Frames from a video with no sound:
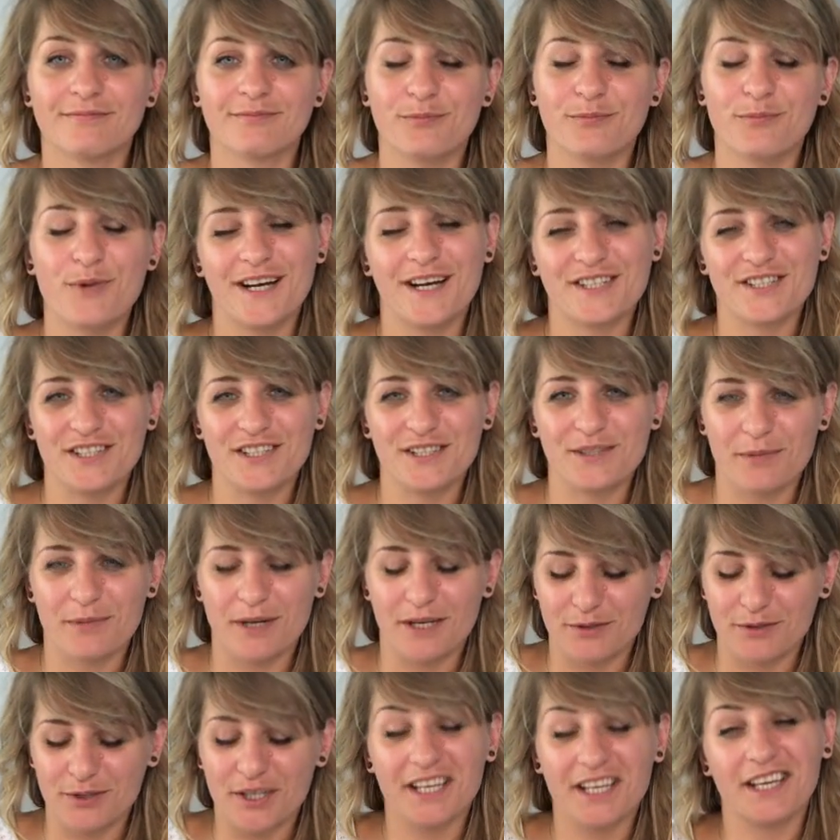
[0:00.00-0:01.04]
Well, actually it's
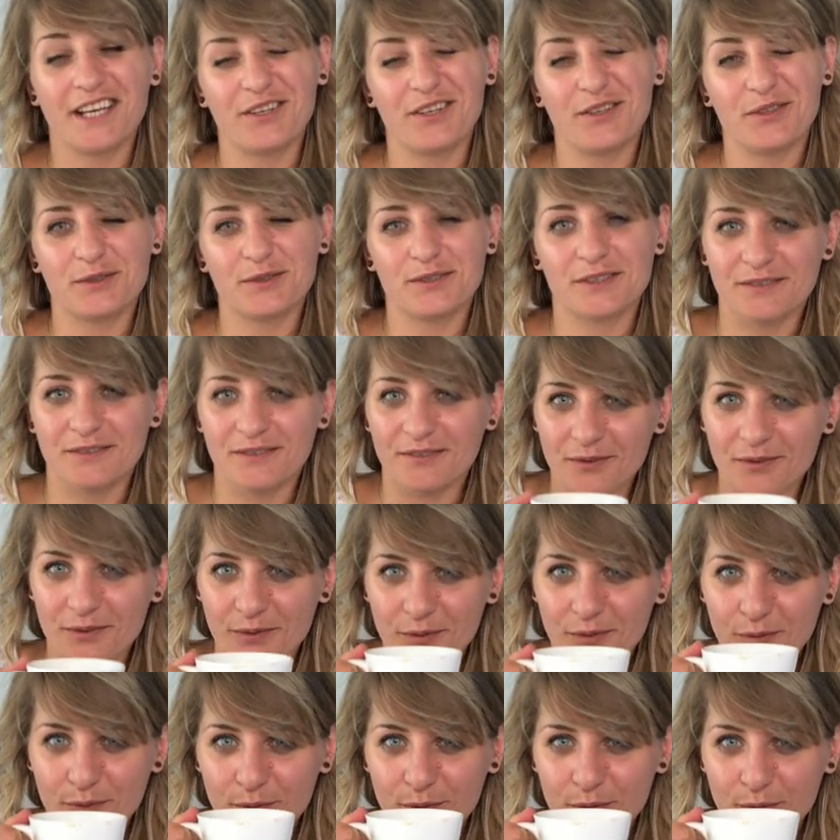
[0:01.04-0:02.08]
mine, you can get yours.
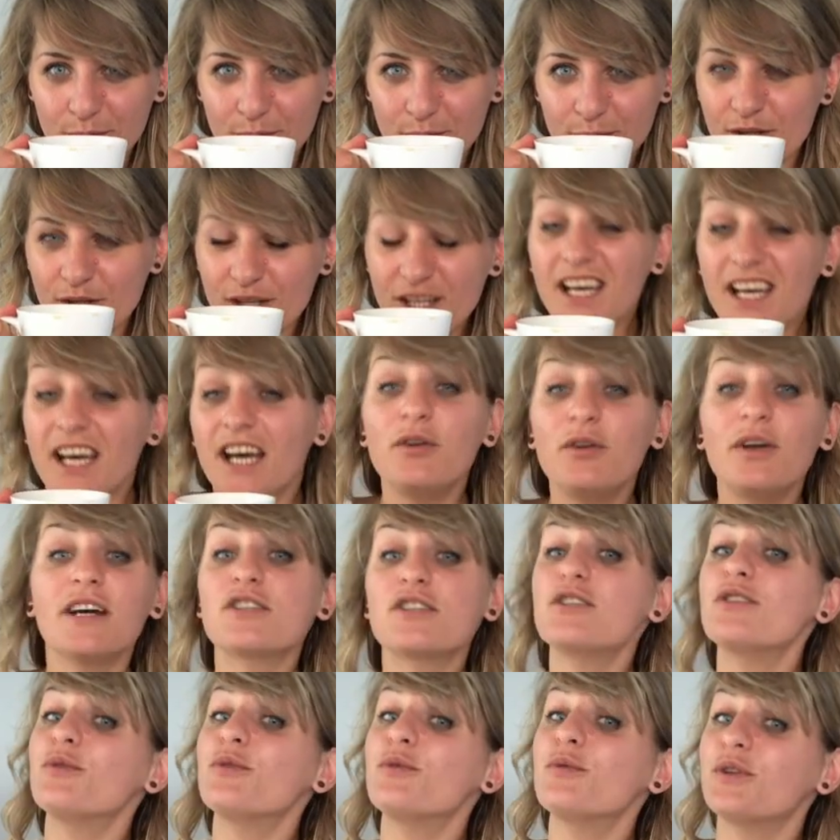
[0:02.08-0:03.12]
And you
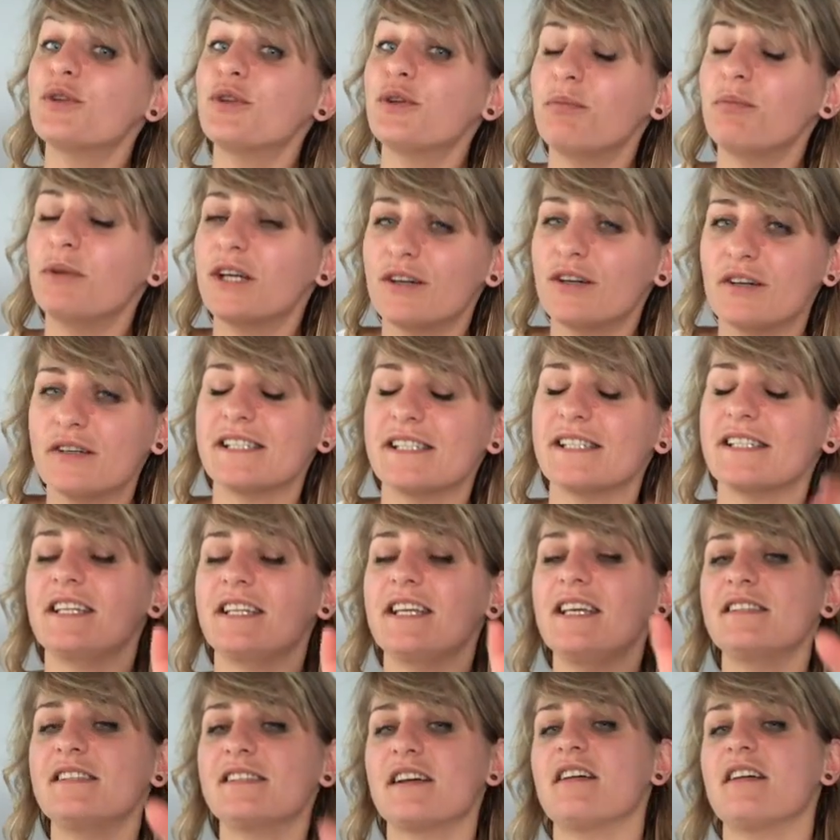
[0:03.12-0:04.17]
actually do want it, because
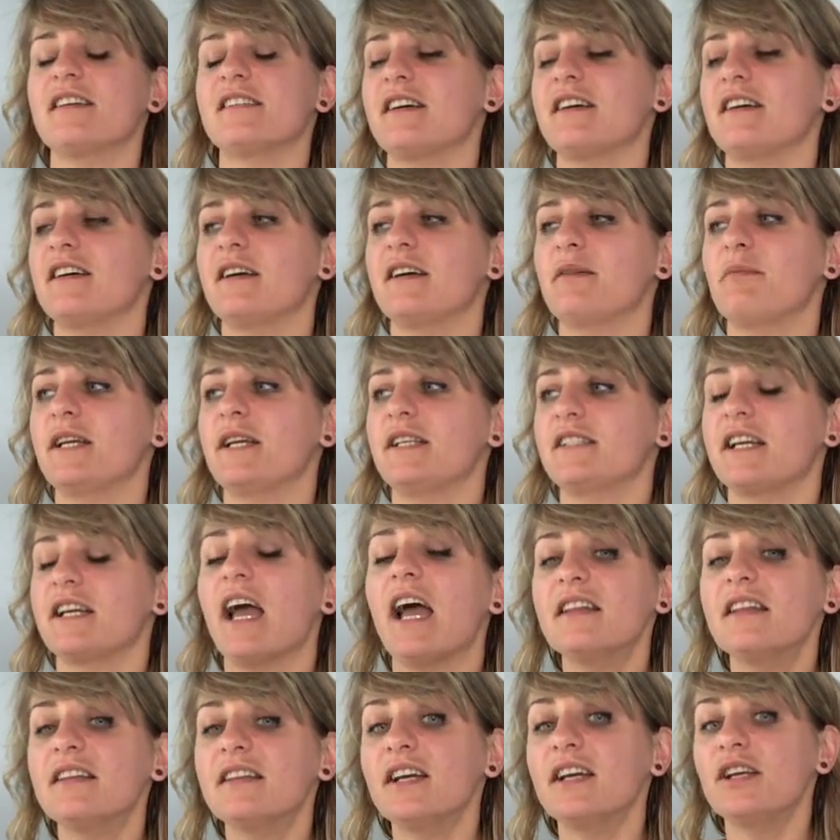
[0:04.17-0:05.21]
these guys are amazing
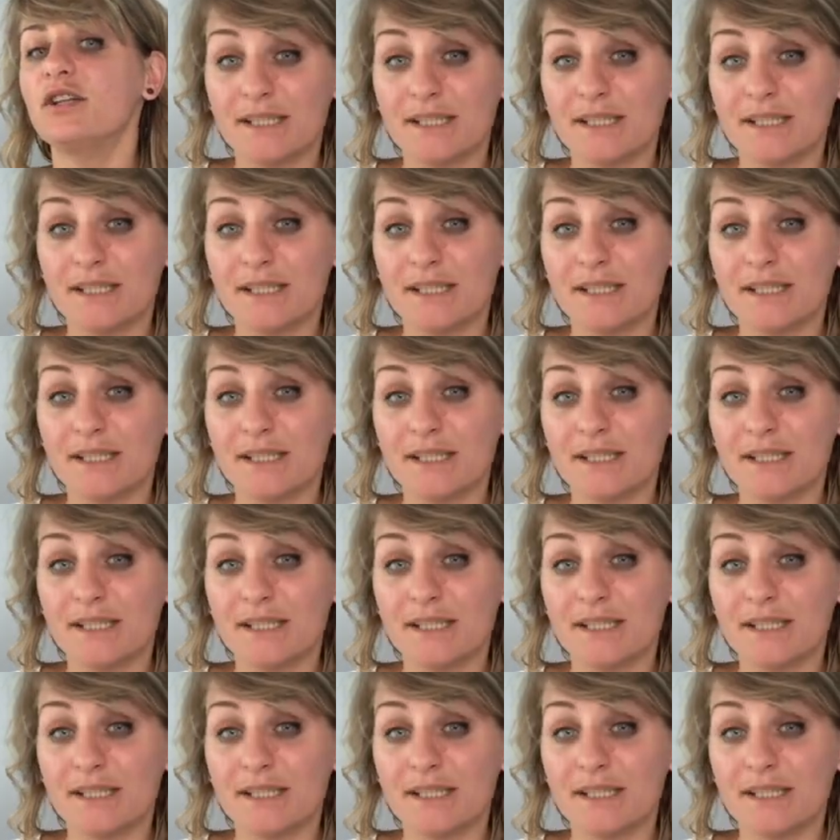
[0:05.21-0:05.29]
and they